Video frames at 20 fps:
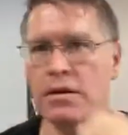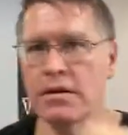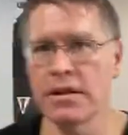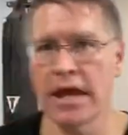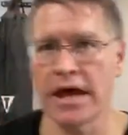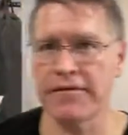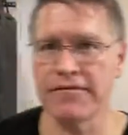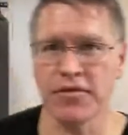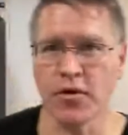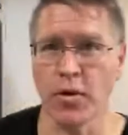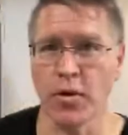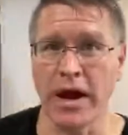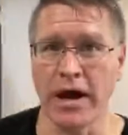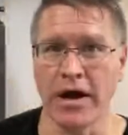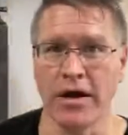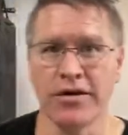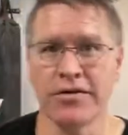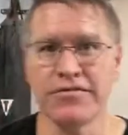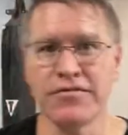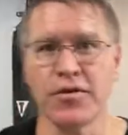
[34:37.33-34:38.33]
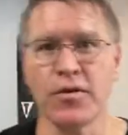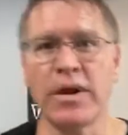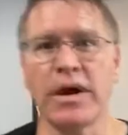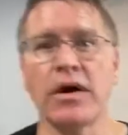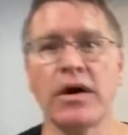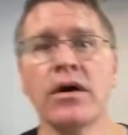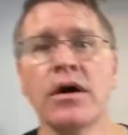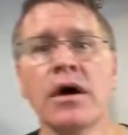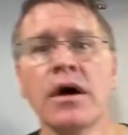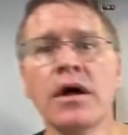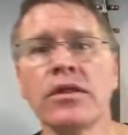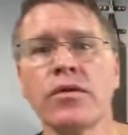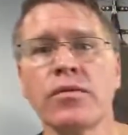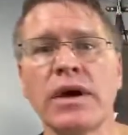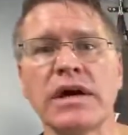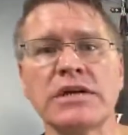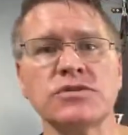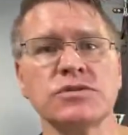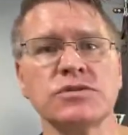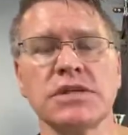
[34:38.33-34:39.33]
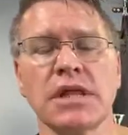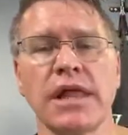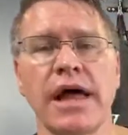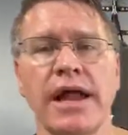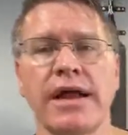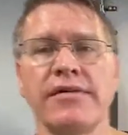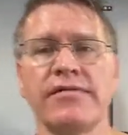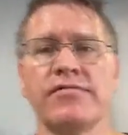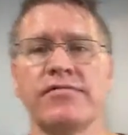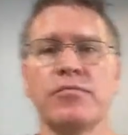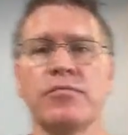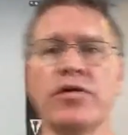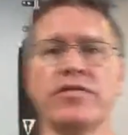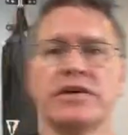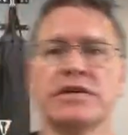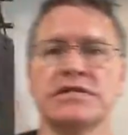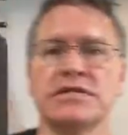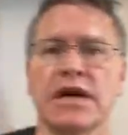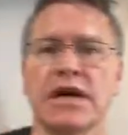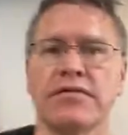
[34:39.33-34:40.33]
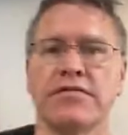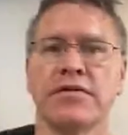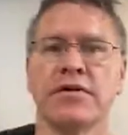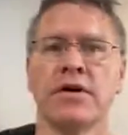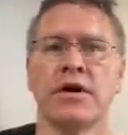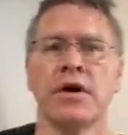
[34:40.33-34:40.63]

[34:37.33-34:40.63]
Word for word: Like, for real, for real. The rest was a lot of movie stuff.